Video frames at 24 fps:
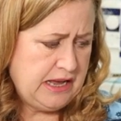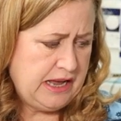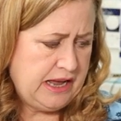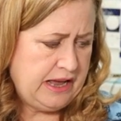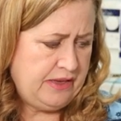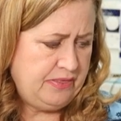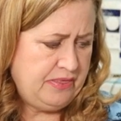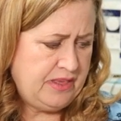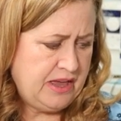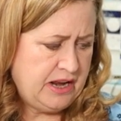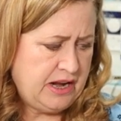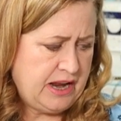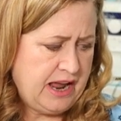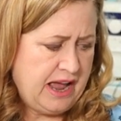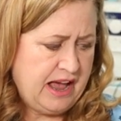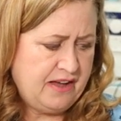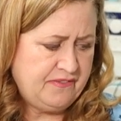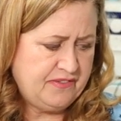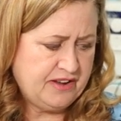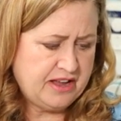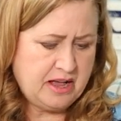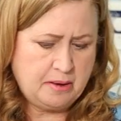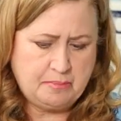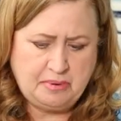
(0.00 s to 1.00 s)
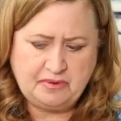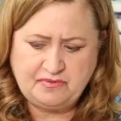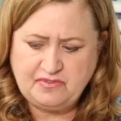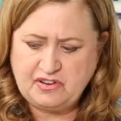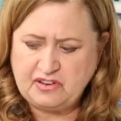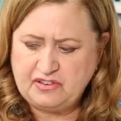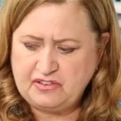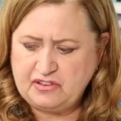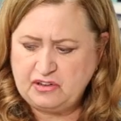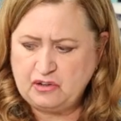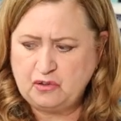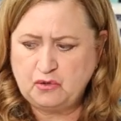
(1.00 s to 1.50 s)
And then a half a cup of
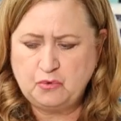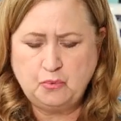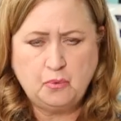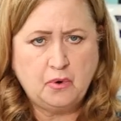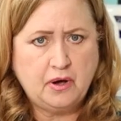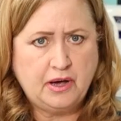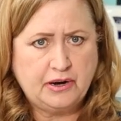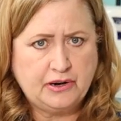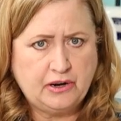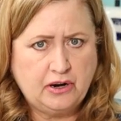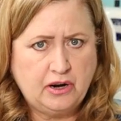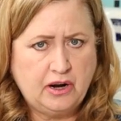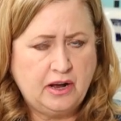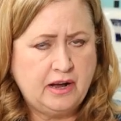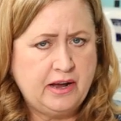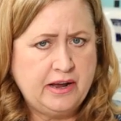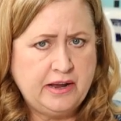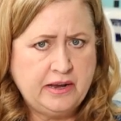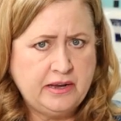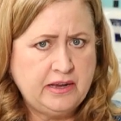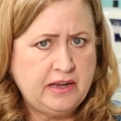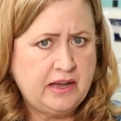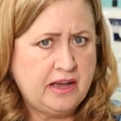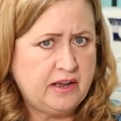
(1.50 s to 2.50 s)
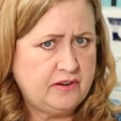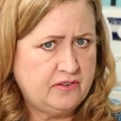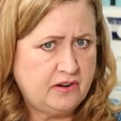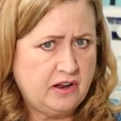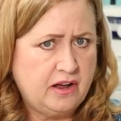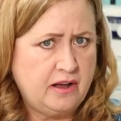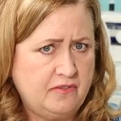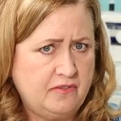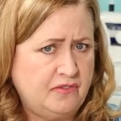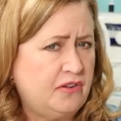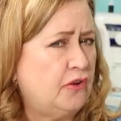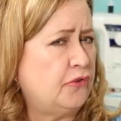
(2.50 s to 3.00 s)
distilled water. I get
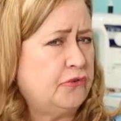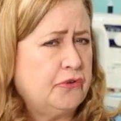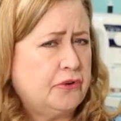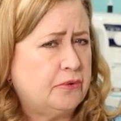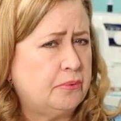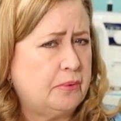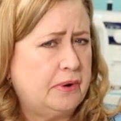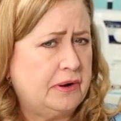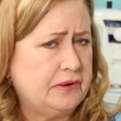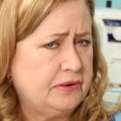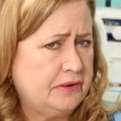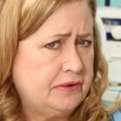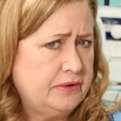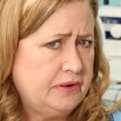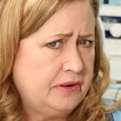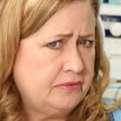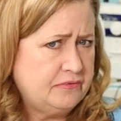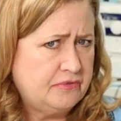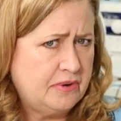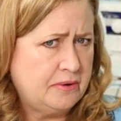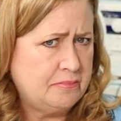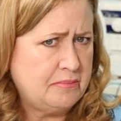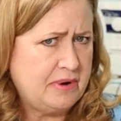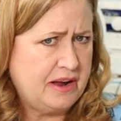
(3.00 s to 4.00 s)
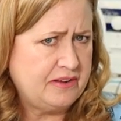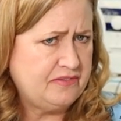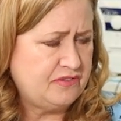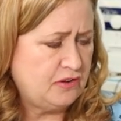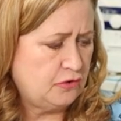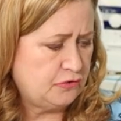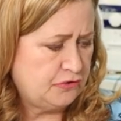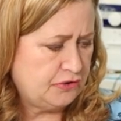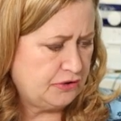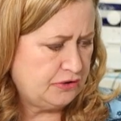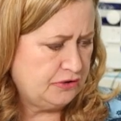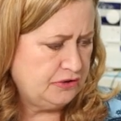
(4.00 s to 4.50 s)
filtered water from my
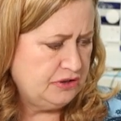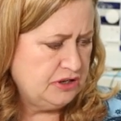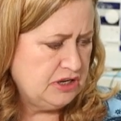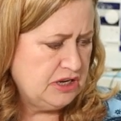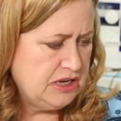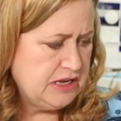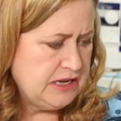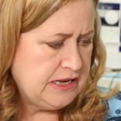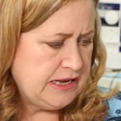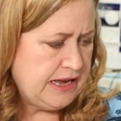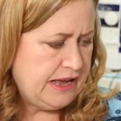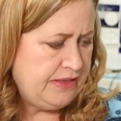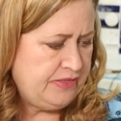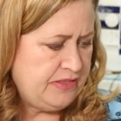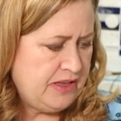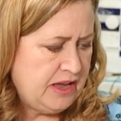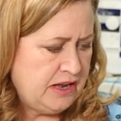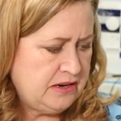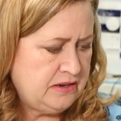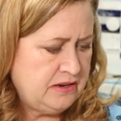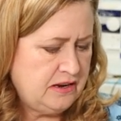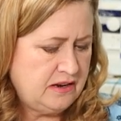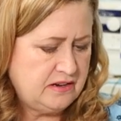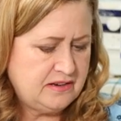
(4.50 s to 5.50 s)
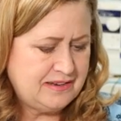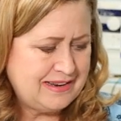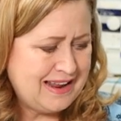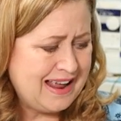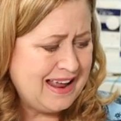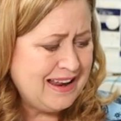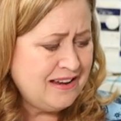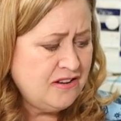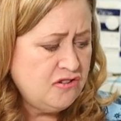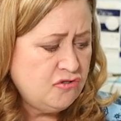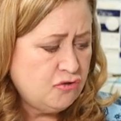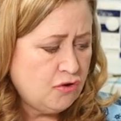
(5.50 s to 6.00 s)
filter. And then
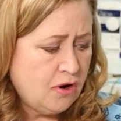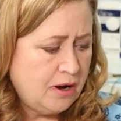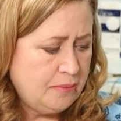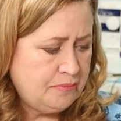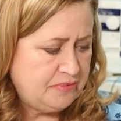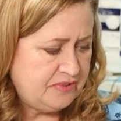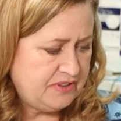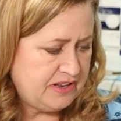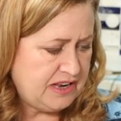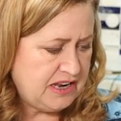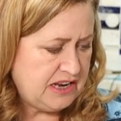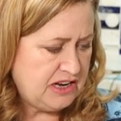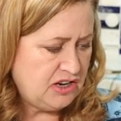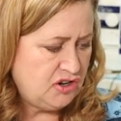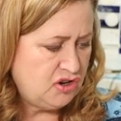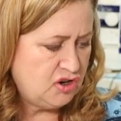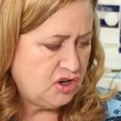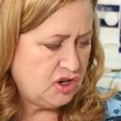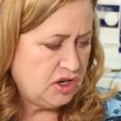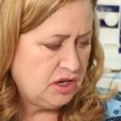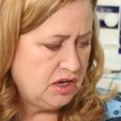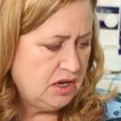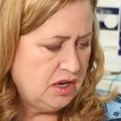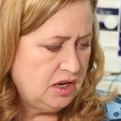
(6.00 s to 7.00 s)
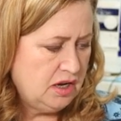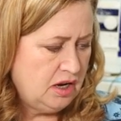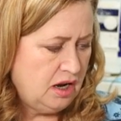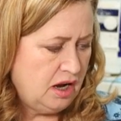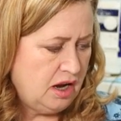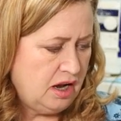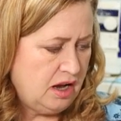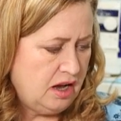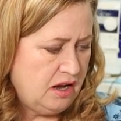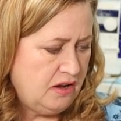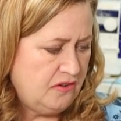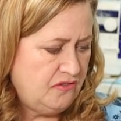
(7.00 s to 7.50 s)
10 drops each
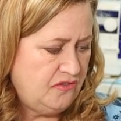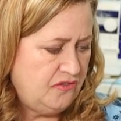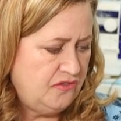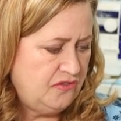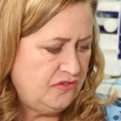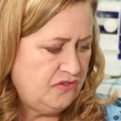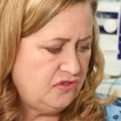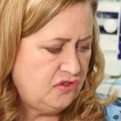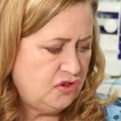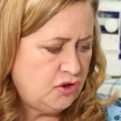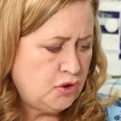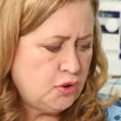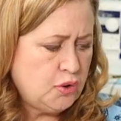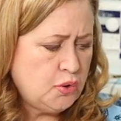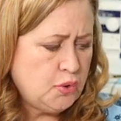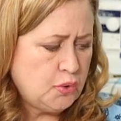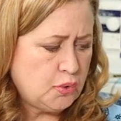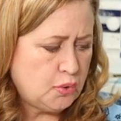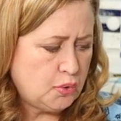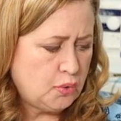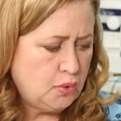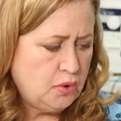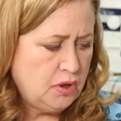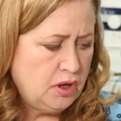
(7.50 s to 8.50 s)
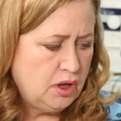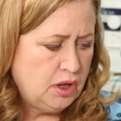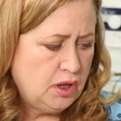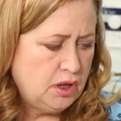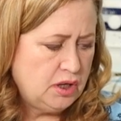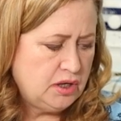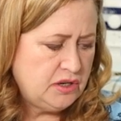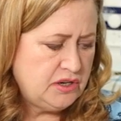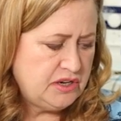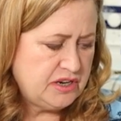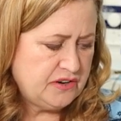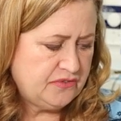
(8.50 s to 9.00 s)
of 2
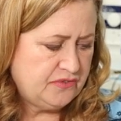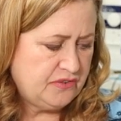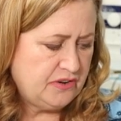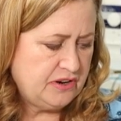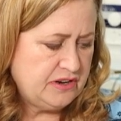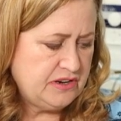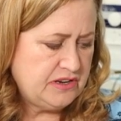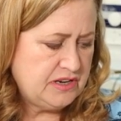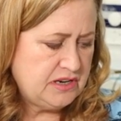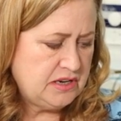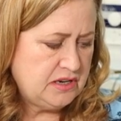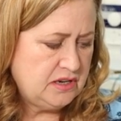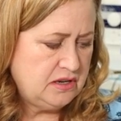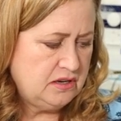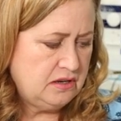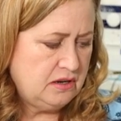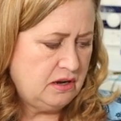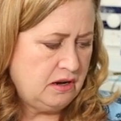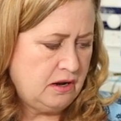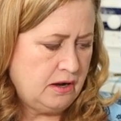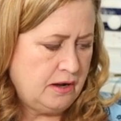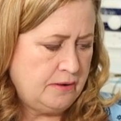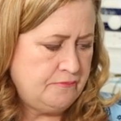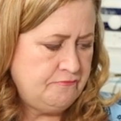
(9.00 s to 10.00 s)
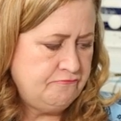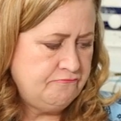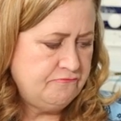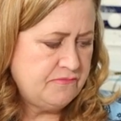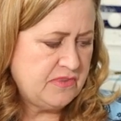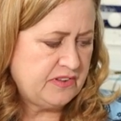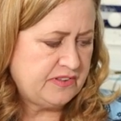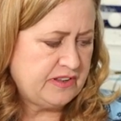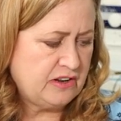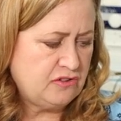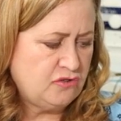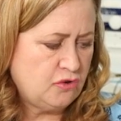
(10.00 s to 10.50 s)
different
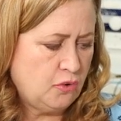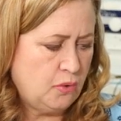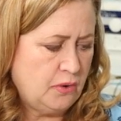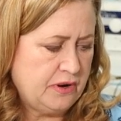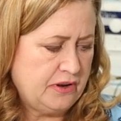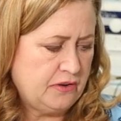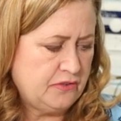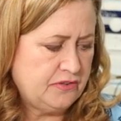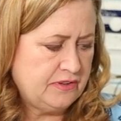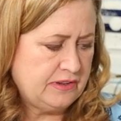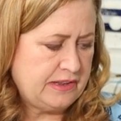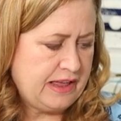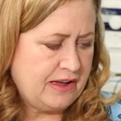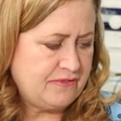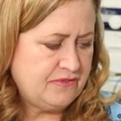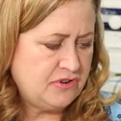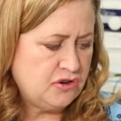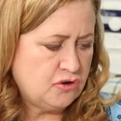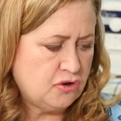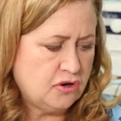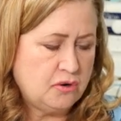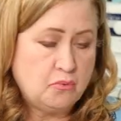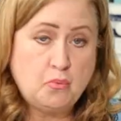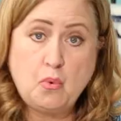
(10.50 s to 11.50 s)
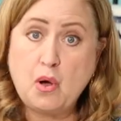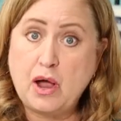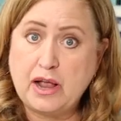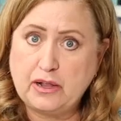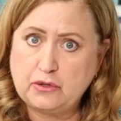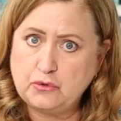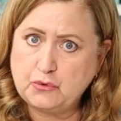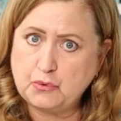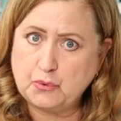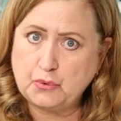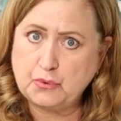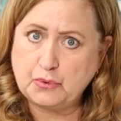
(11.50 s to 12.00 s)
essential oils, lavender and
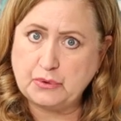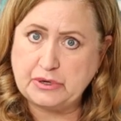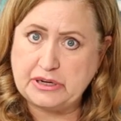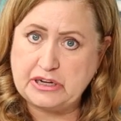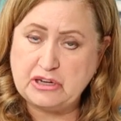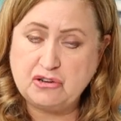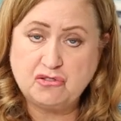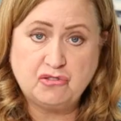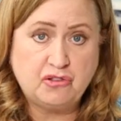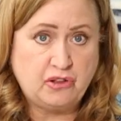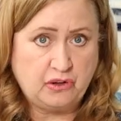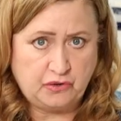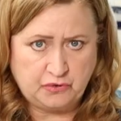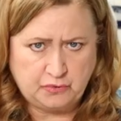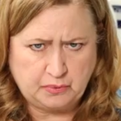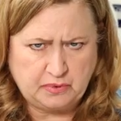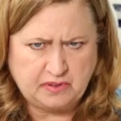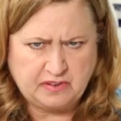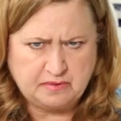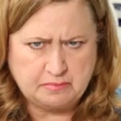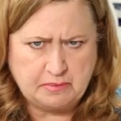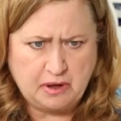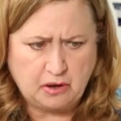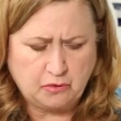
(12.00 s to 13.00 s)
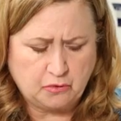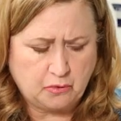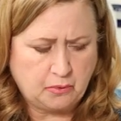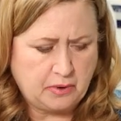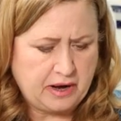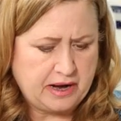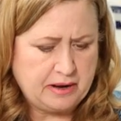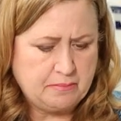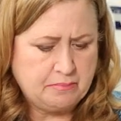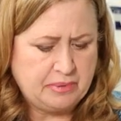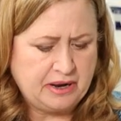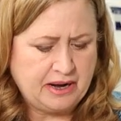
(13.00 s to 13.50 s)
wild orange. Those would smell
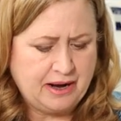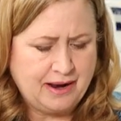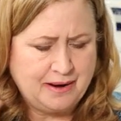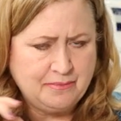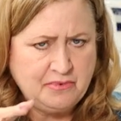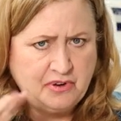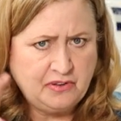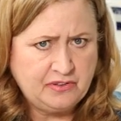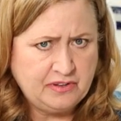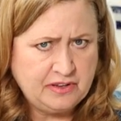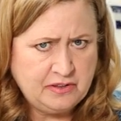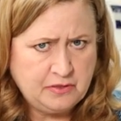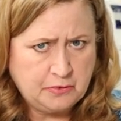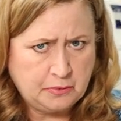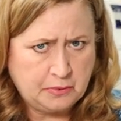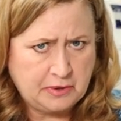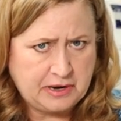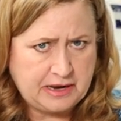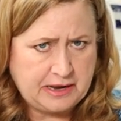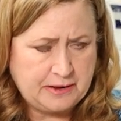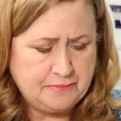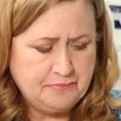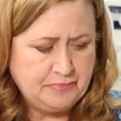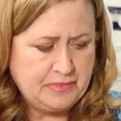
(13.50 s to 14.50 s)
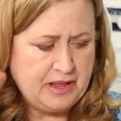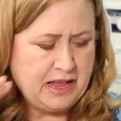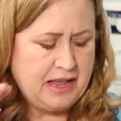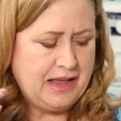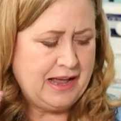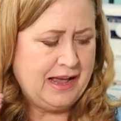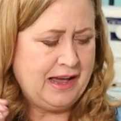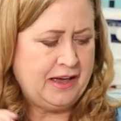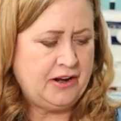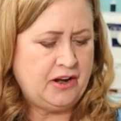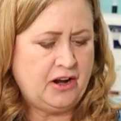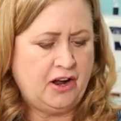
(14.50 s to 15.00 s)
great, but I'm using 3,
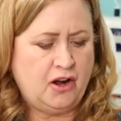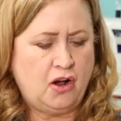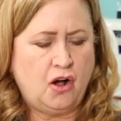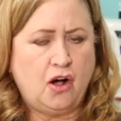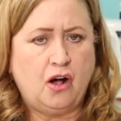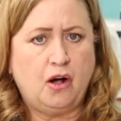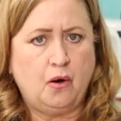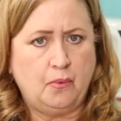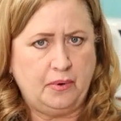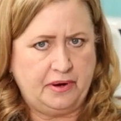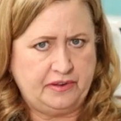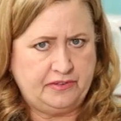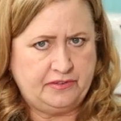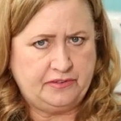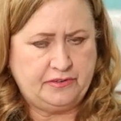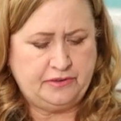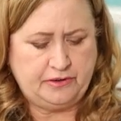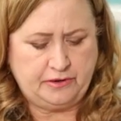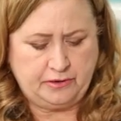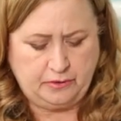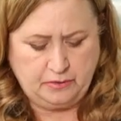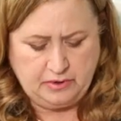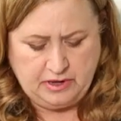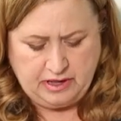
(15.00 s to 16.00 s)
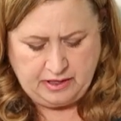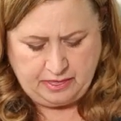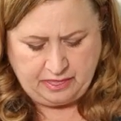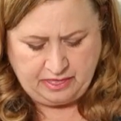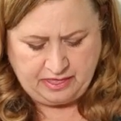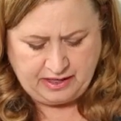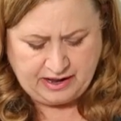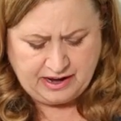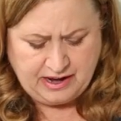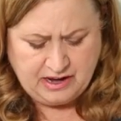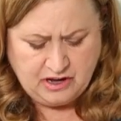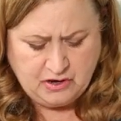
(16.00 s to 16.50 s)
and I always do.
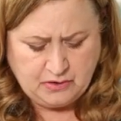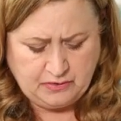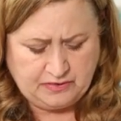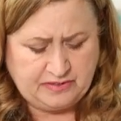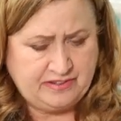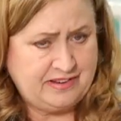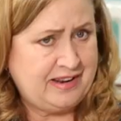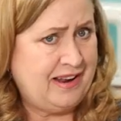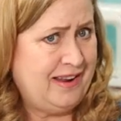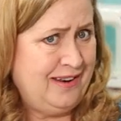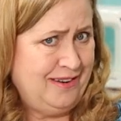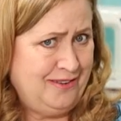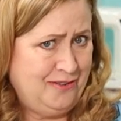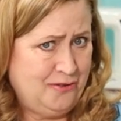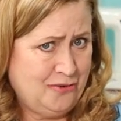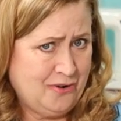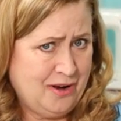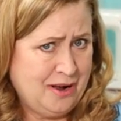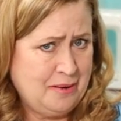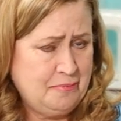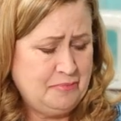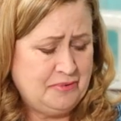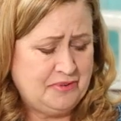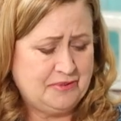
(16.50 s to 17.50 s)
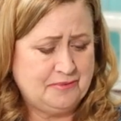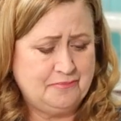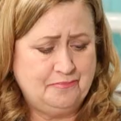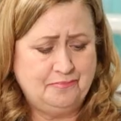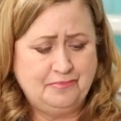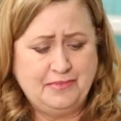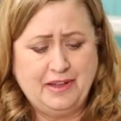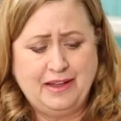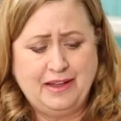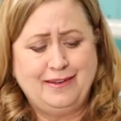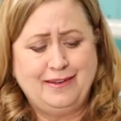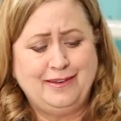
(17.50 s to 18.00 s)
They use 10 drops.
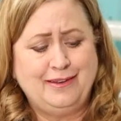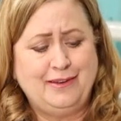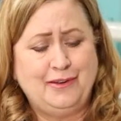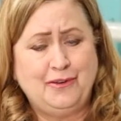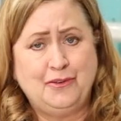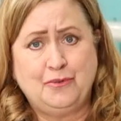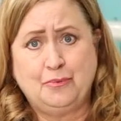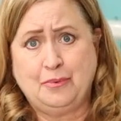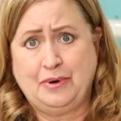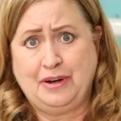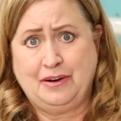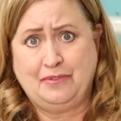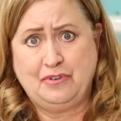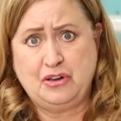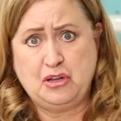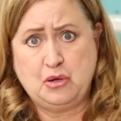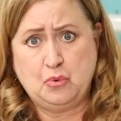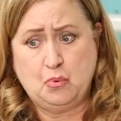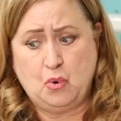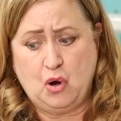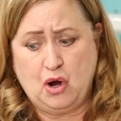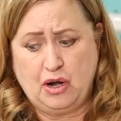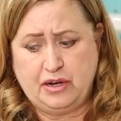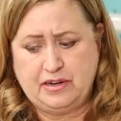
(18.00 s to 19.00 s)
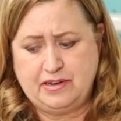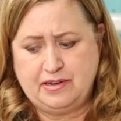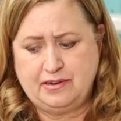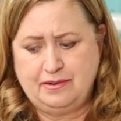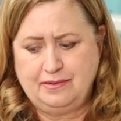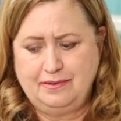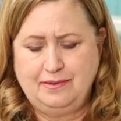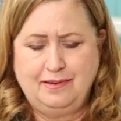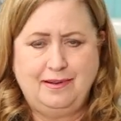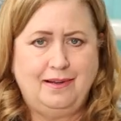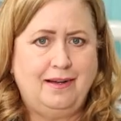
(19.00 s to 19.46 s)
Use whatever you want.